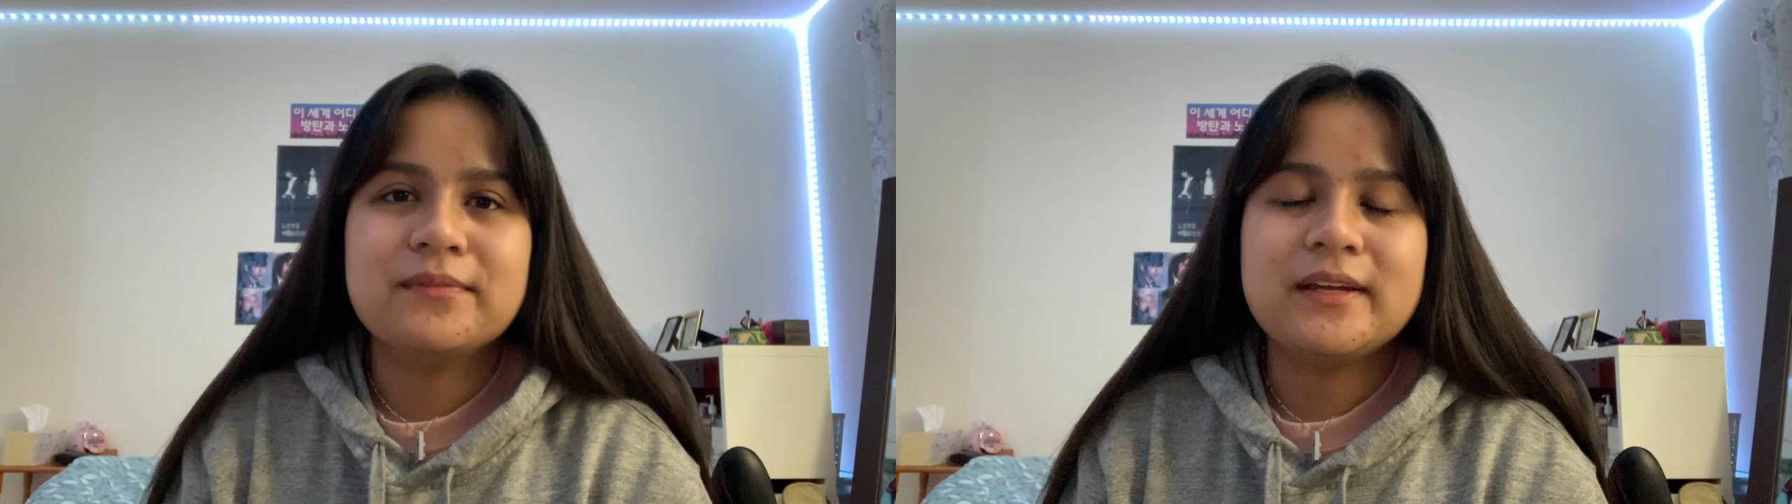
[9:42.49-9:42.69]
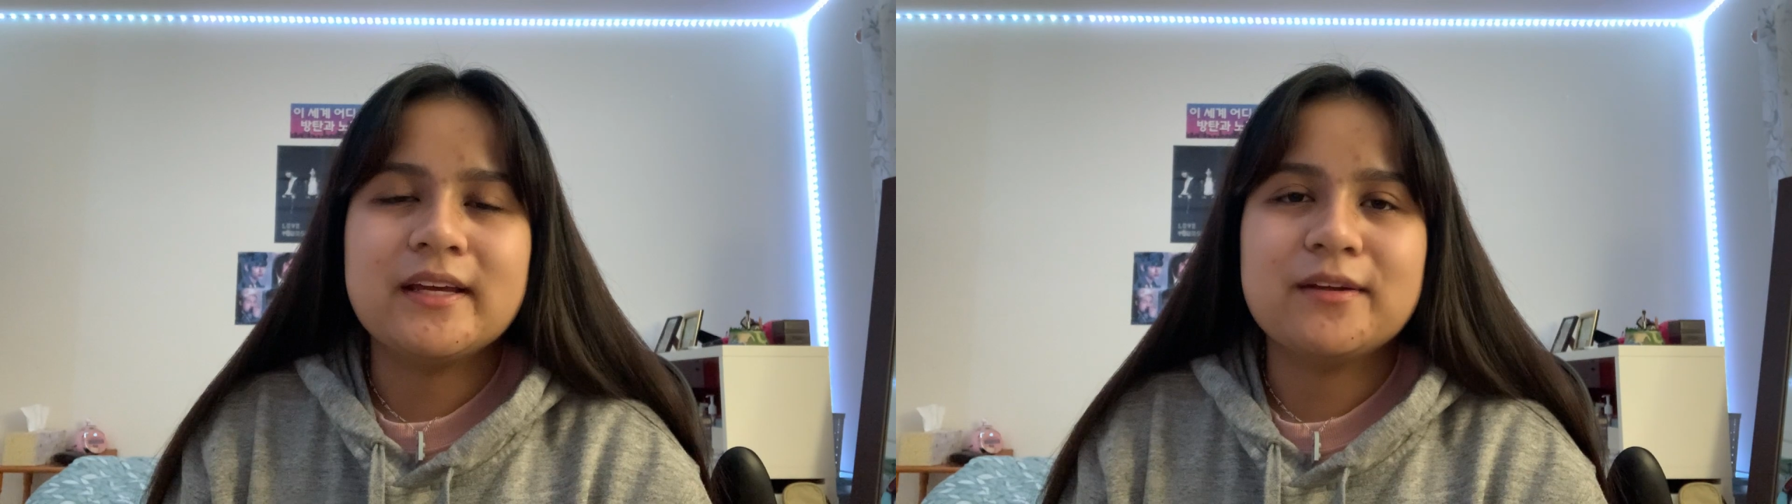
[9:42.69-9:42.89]

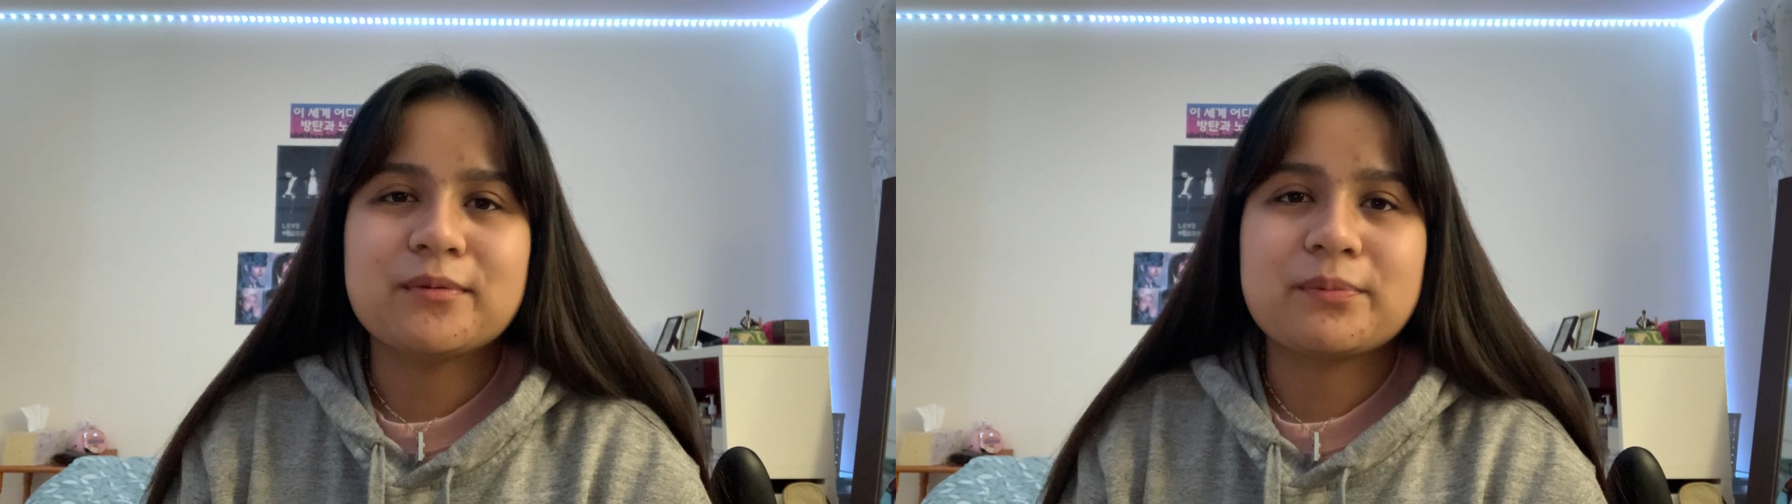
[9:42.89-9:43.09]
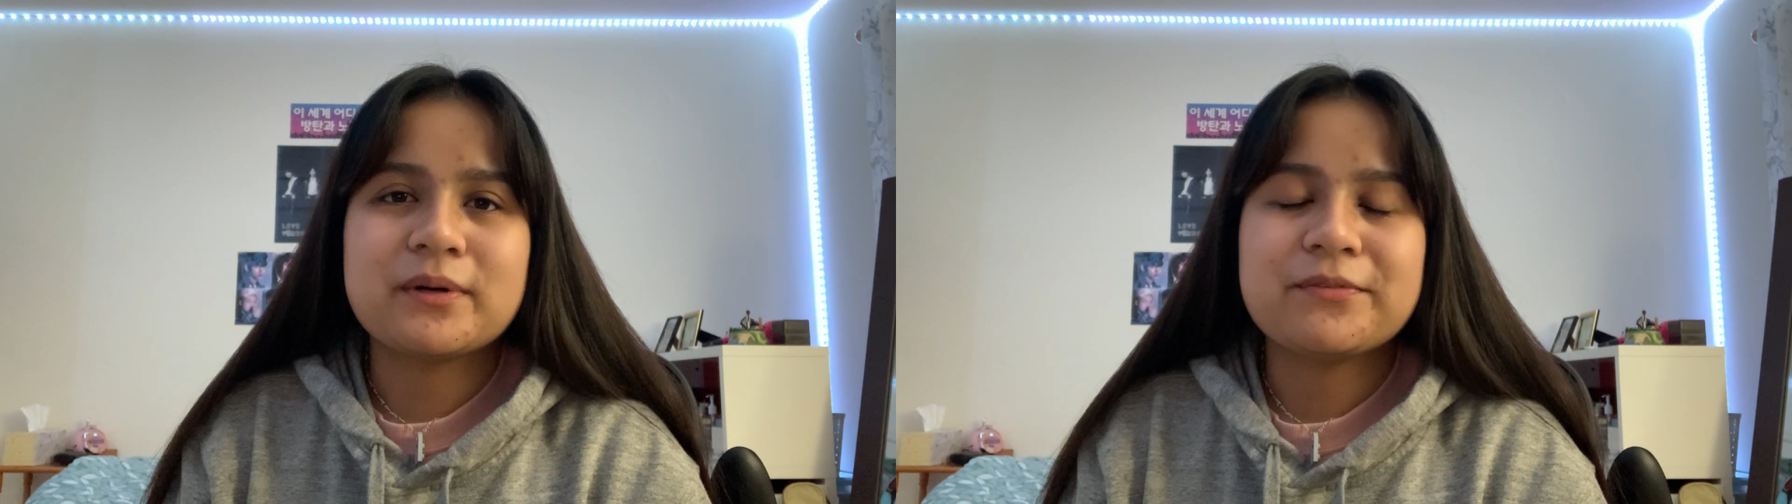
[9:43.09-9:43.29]
And
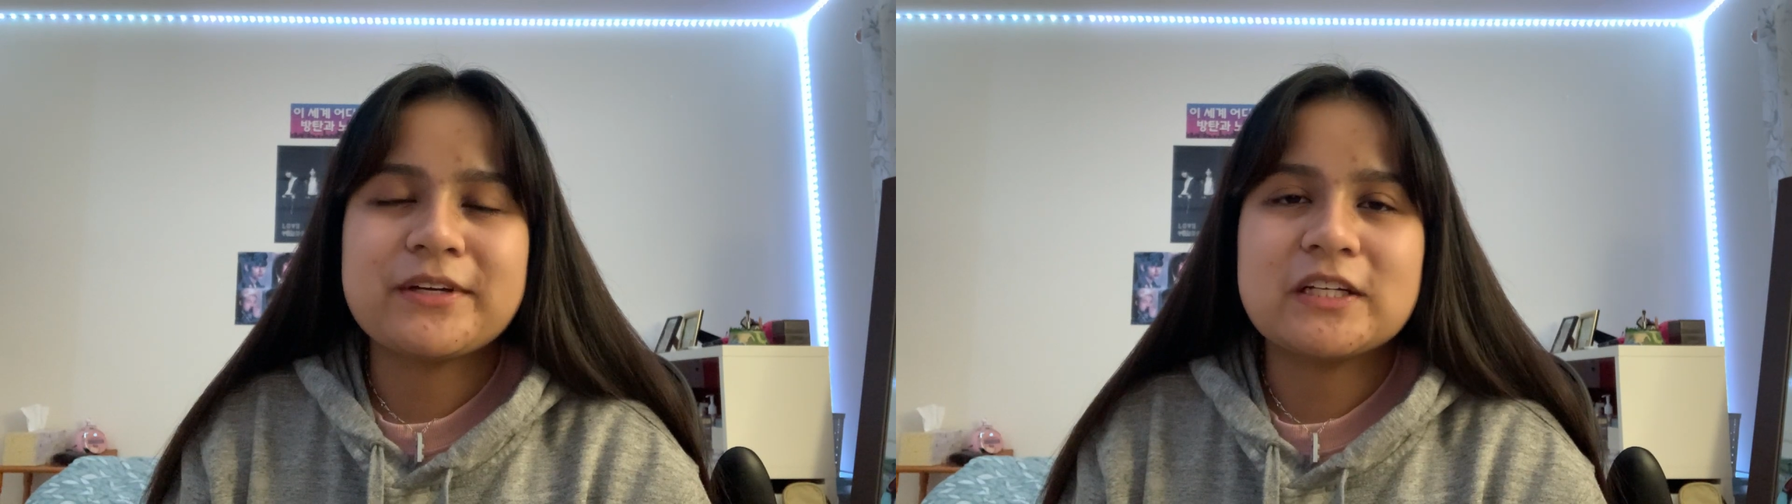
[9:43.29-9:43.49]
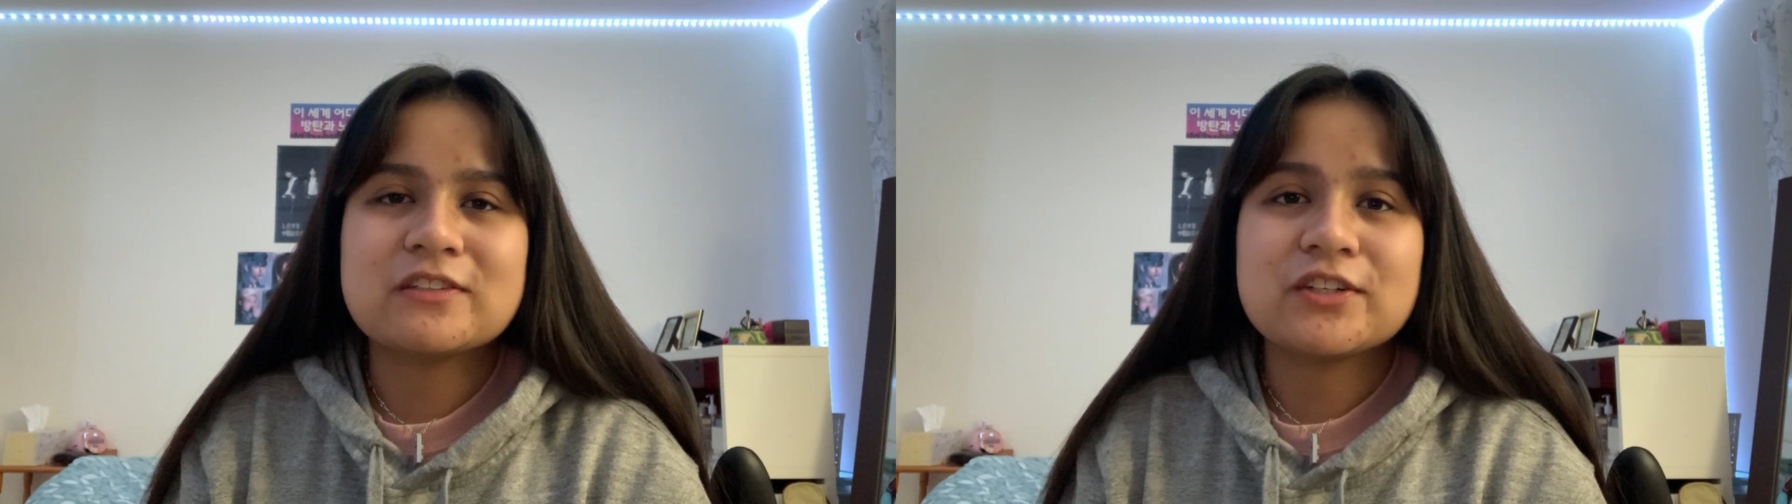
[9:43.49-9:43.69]
we're probably
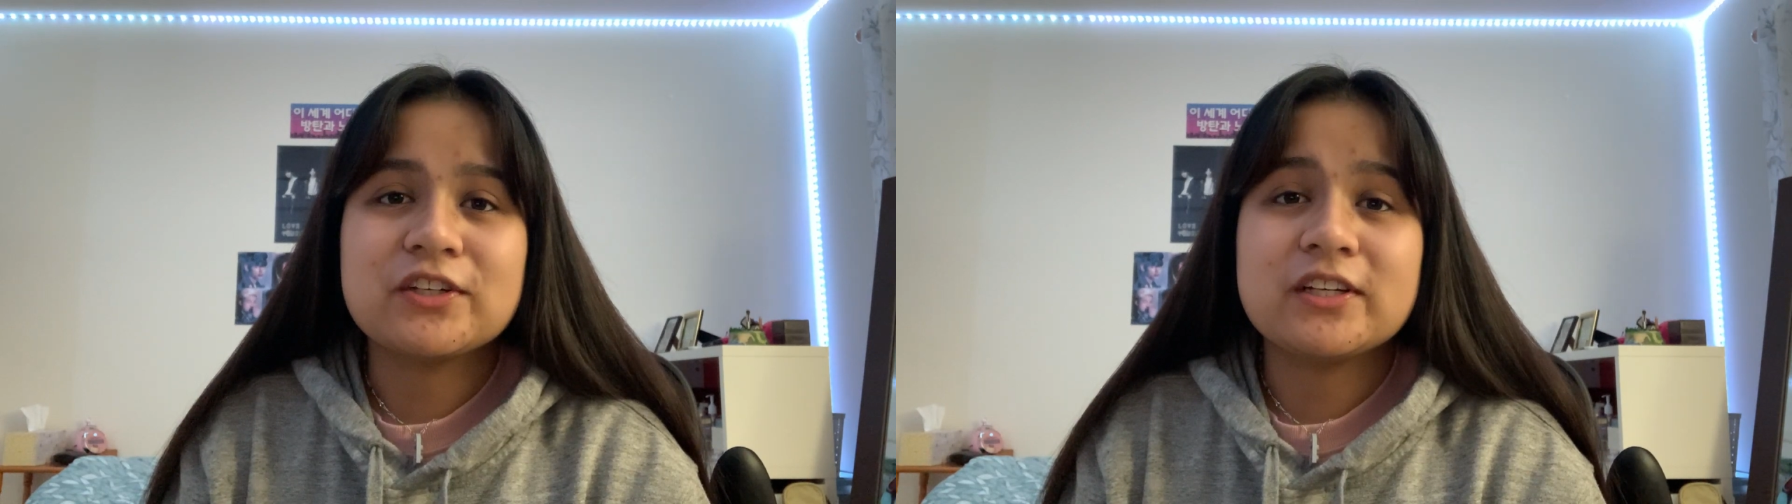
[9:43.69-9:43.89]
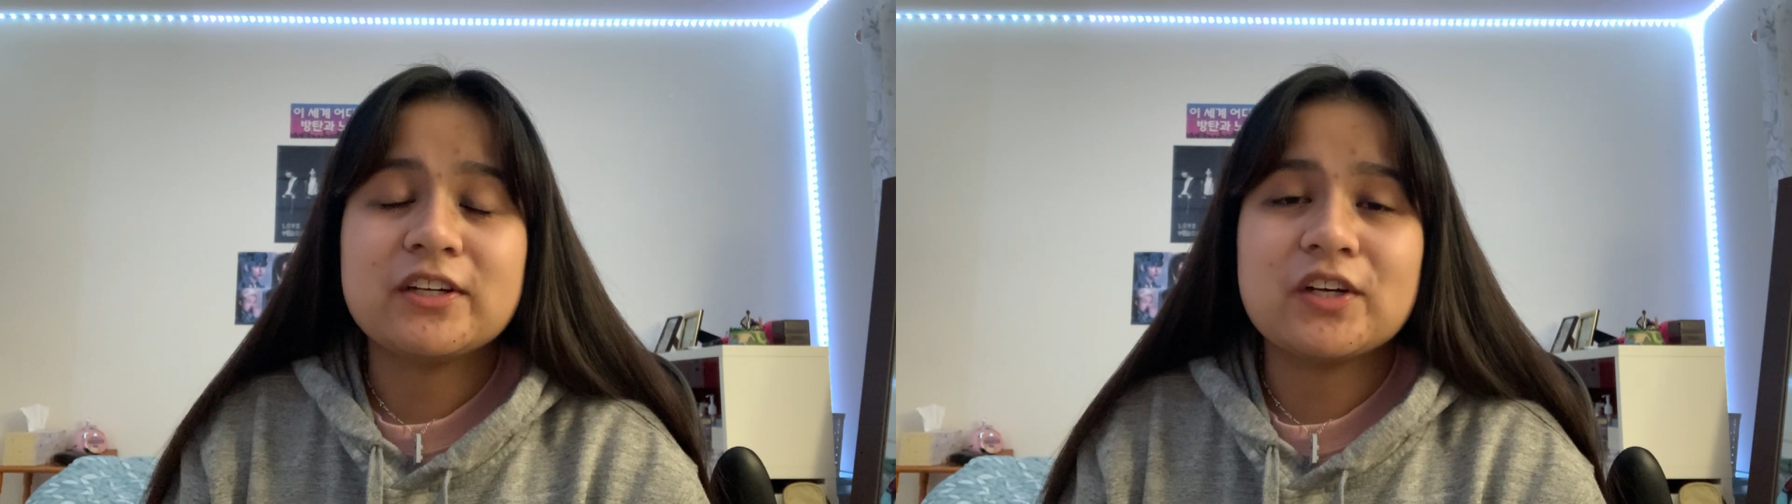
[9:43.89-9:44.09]
gonna turn in